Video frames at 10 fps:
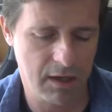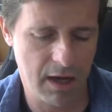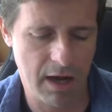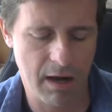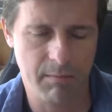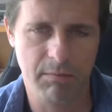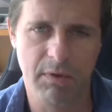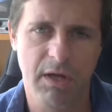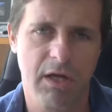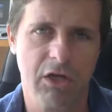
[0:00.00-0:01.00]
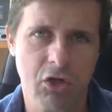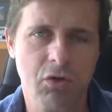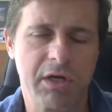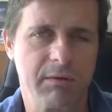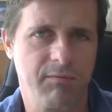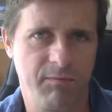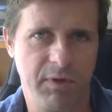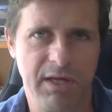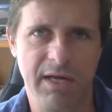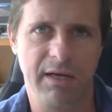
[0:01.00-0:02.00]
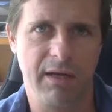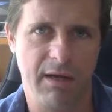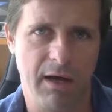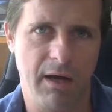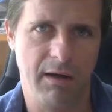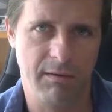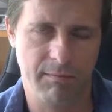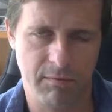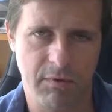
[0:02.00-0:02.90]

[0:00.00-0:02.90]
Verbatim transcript: um, you can get uh,